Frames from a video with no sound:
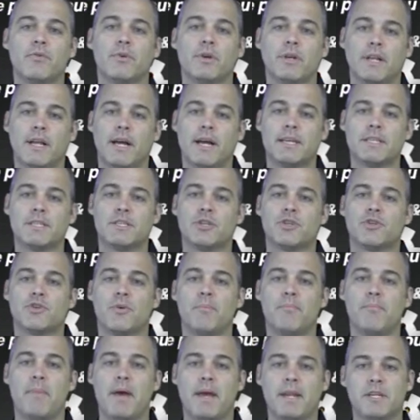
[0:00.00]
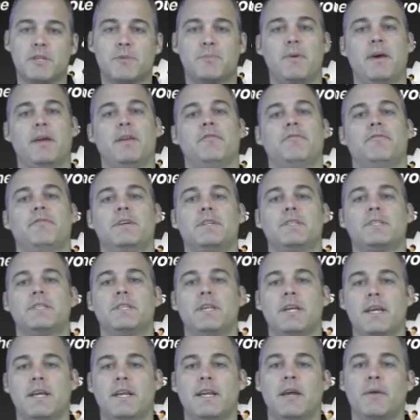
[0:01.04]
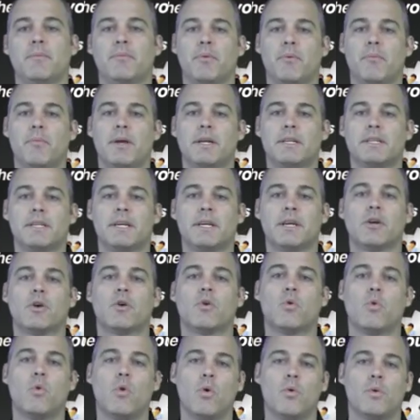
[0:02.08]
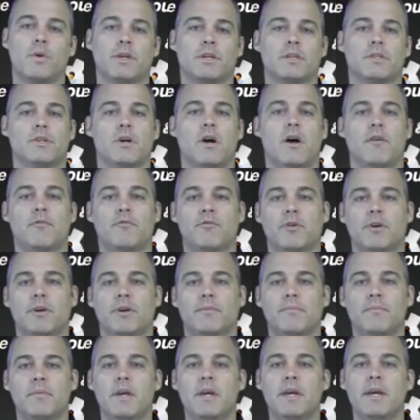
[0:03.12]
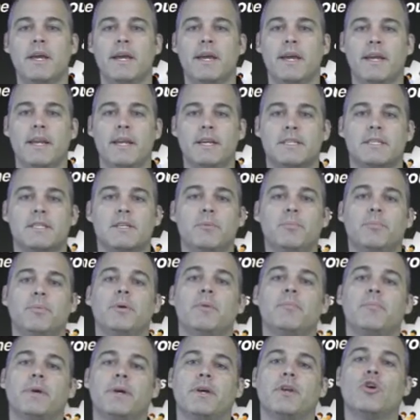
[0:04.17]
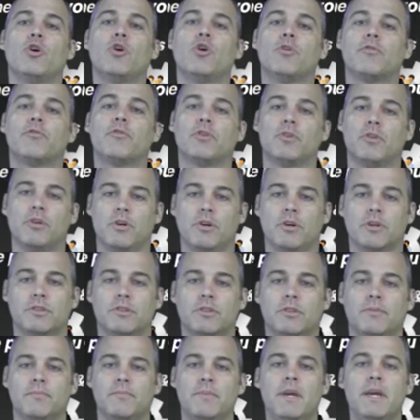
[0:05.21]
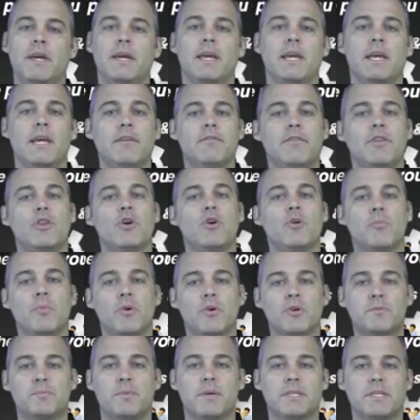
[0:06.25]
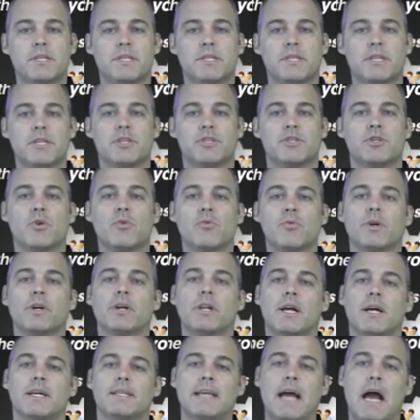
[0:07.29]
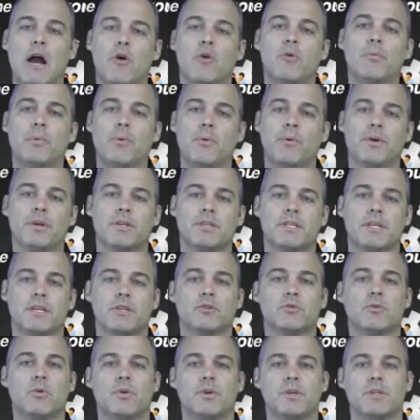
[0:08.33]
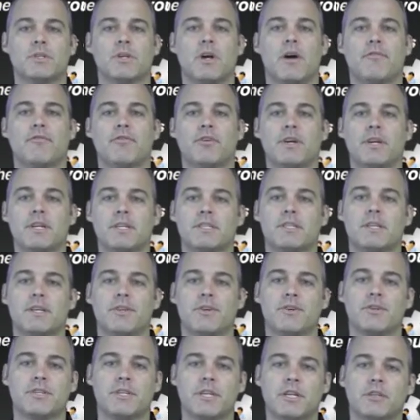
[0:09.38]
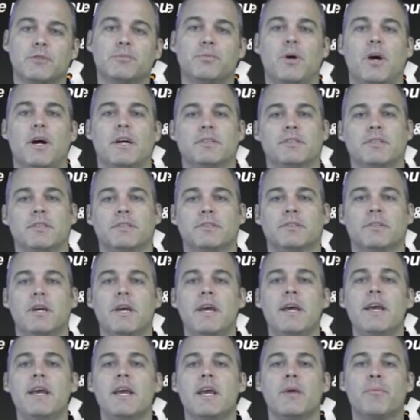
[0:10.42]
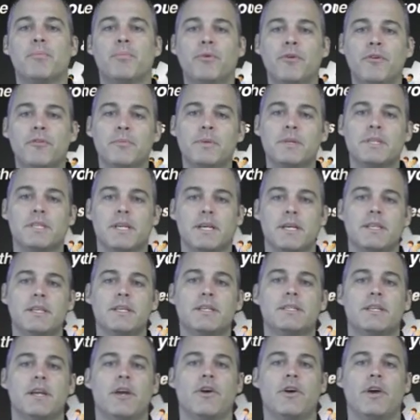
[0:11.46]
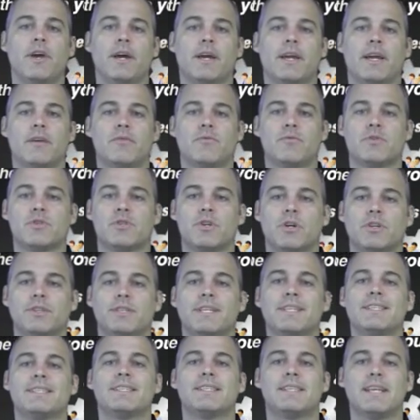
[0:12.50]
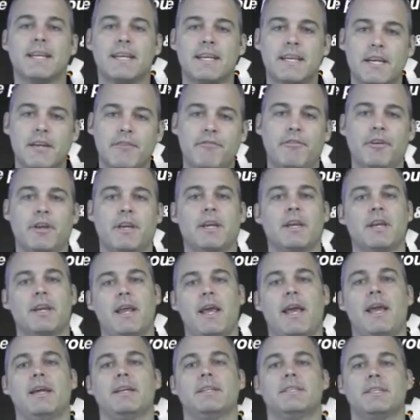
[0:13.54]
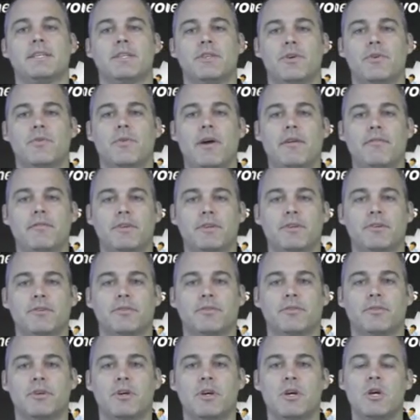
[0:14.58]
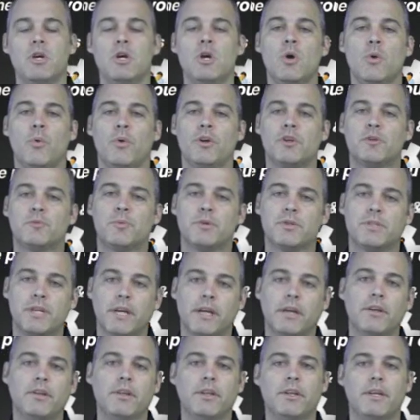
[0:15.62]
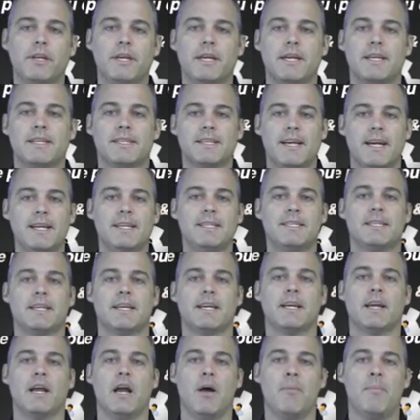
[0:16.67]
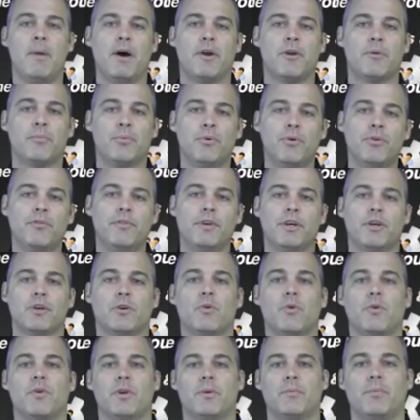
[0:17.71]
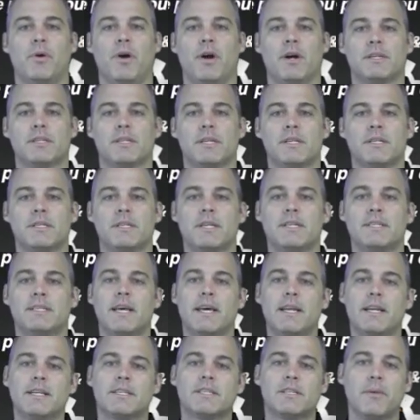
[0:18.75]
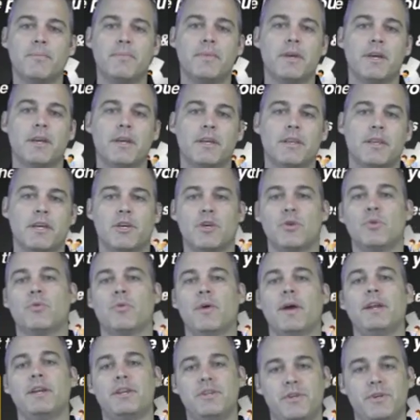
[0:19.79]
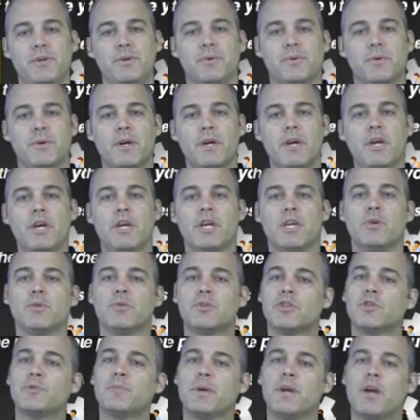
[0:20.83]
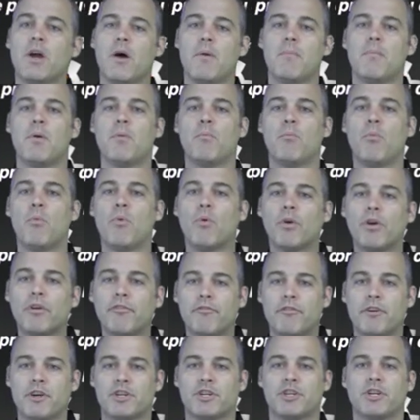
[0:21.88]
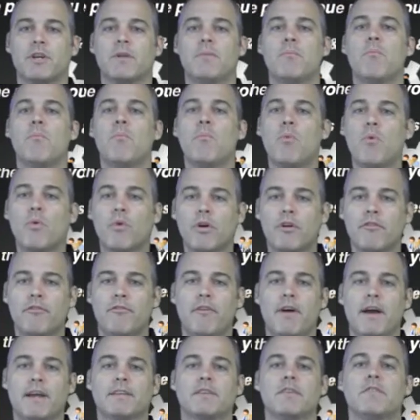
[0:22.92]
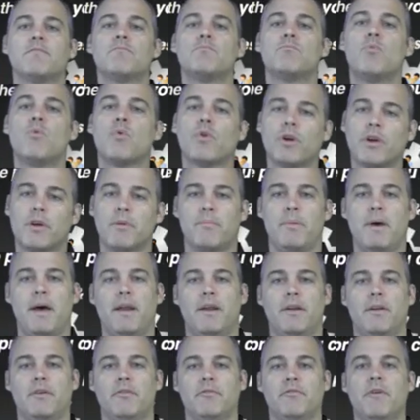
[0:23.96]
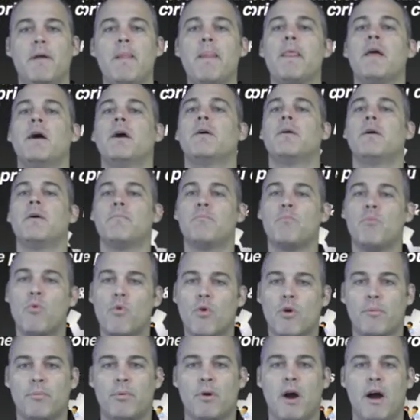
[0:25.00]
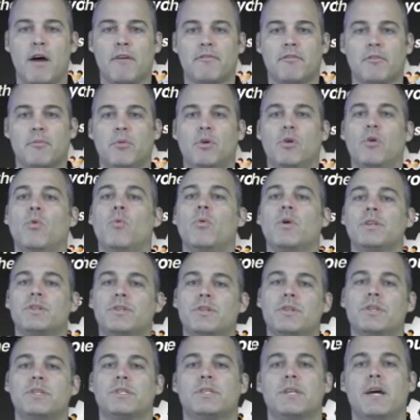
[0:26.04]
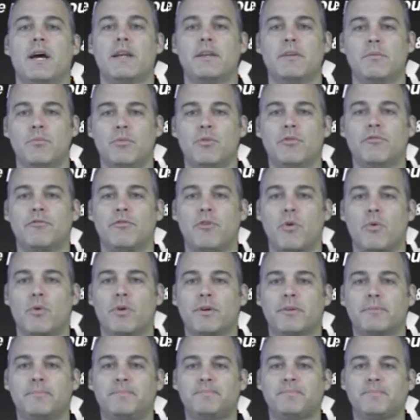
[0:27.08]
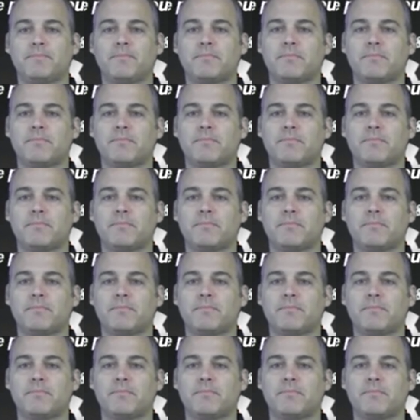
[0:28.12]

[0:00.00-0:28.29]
yet realized the tremendous benefits in implementing quoting software. It has simply been overlooked. Even though most businesses don't realize how important sales quoting software is to their sales process, improvements in this area can result in significant gains in their revenues. What is particularly enticing about improving your quoting process is that it's something that you already do. You will just become more efficient, more effective, more competitive, and more profitable once you decide to move forward.